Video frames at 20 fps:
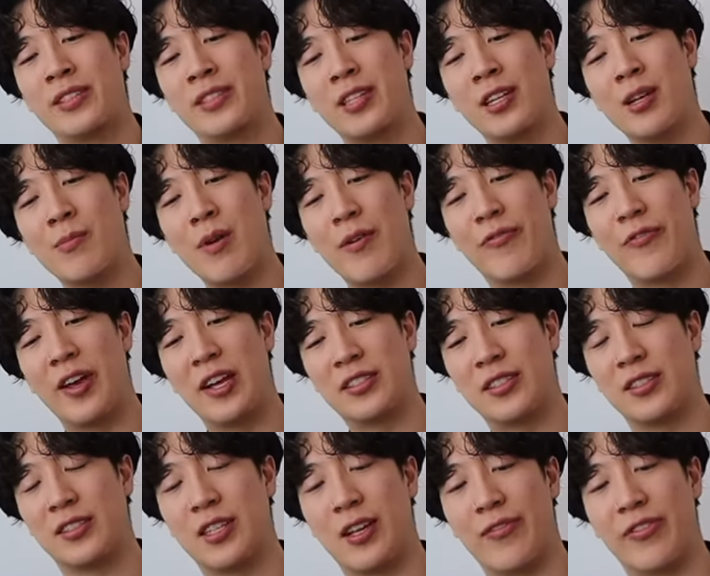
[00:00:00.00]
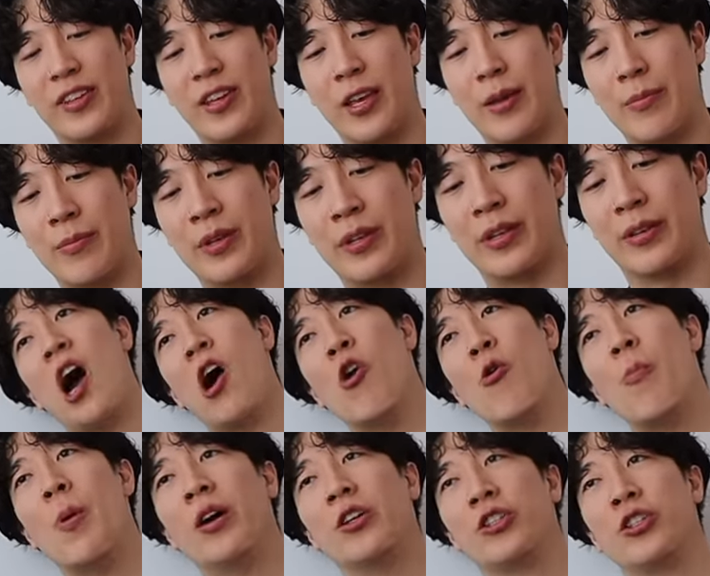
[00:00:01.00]
sit on my face and suffocate me. How
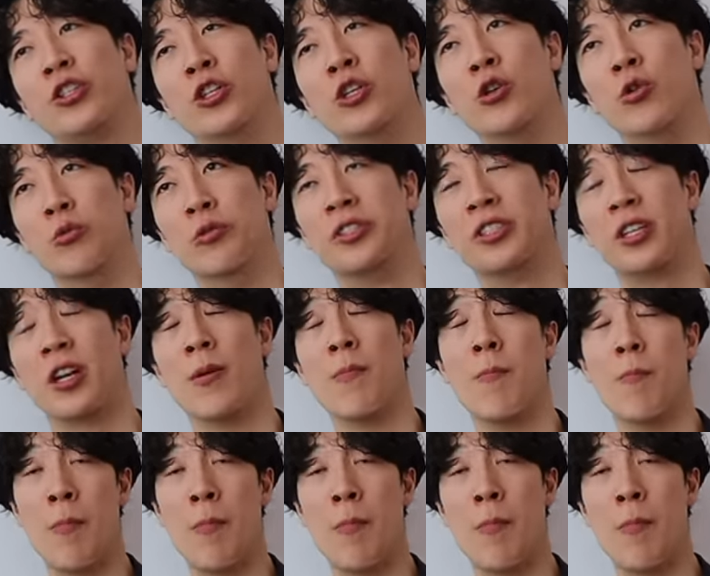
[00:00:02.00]
about you sit on